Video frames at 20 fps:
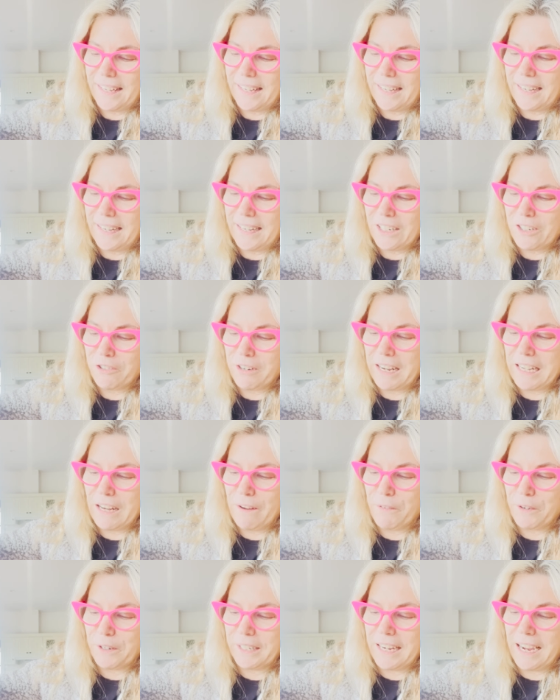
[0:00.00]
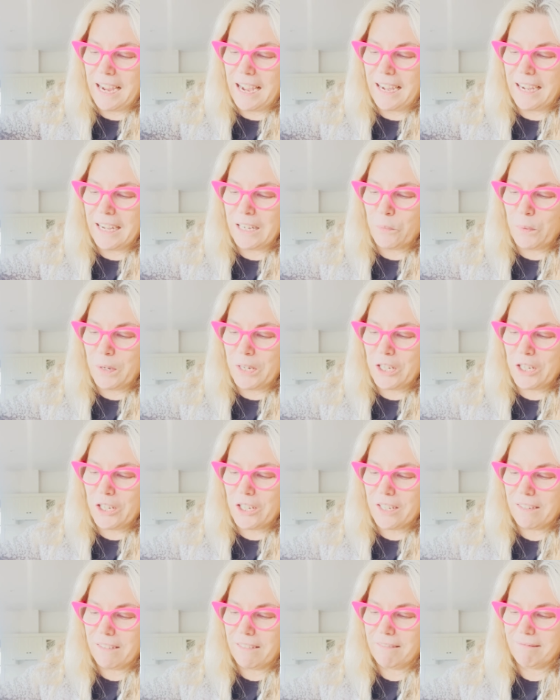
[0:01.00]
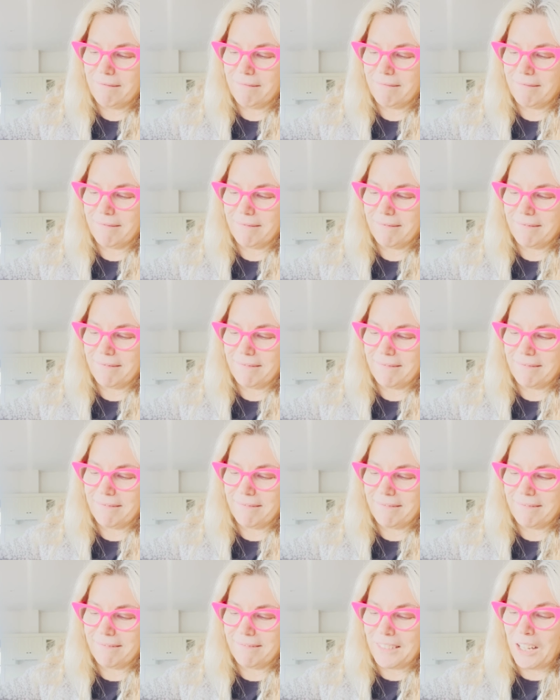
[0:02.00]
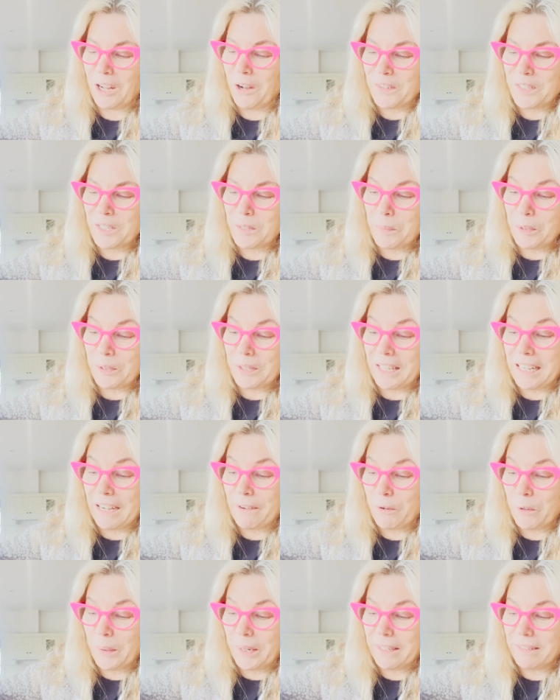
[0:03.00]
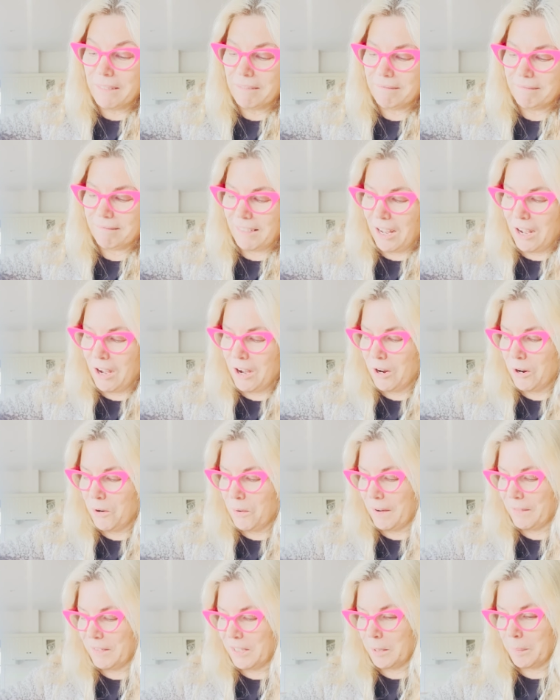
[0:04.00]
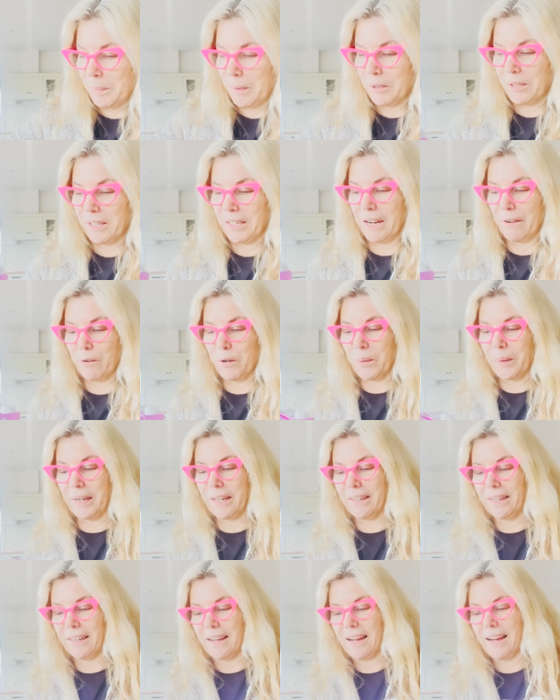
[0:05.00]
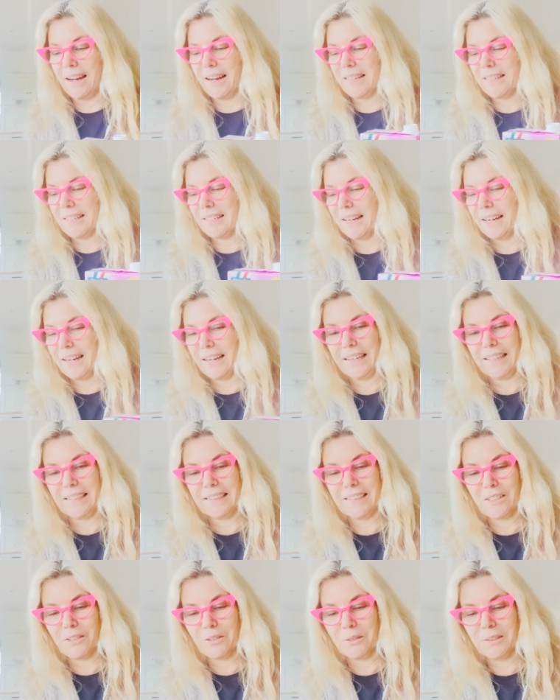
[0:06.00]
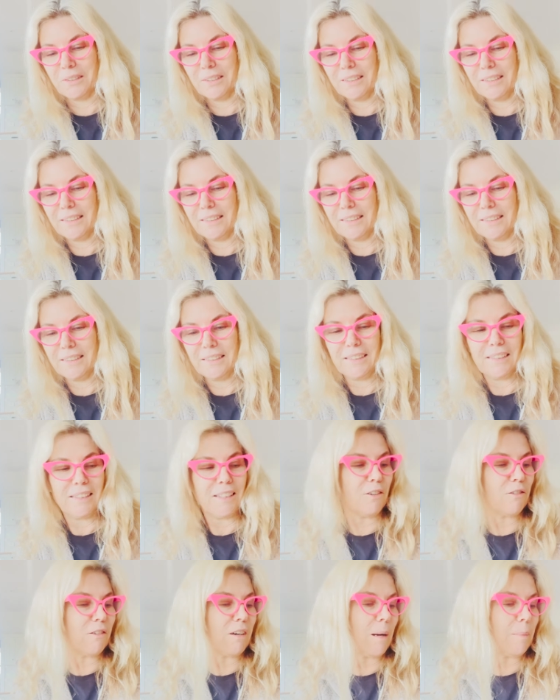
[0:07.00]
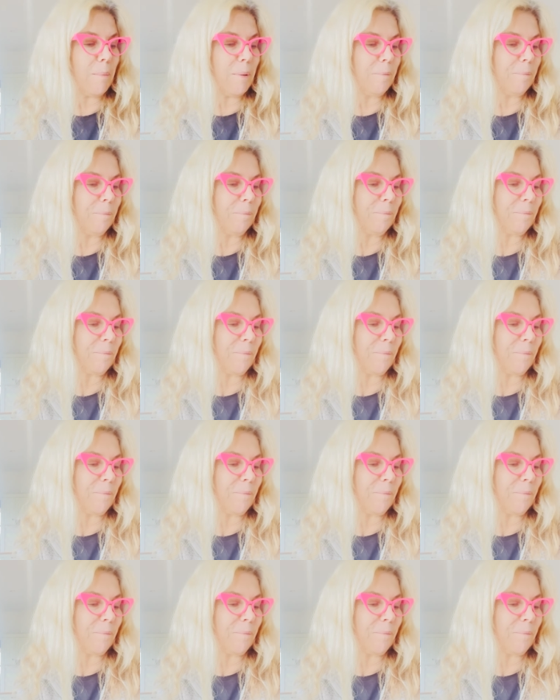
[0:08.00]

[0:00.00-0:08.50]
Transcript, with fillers: uh, training very hard, which I've spilt that everywhere. Oh, I've spilt it everywhere. Aren't I a little grub?